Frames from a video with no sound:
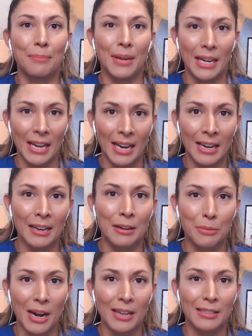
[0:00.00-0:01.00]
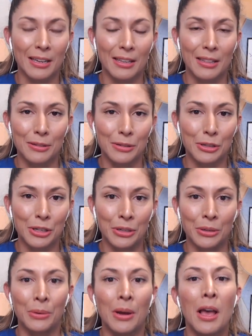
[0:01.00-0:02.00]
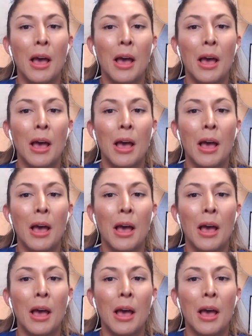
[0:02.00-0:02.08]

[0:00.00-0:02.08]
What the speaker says: beating Nebraska in those two.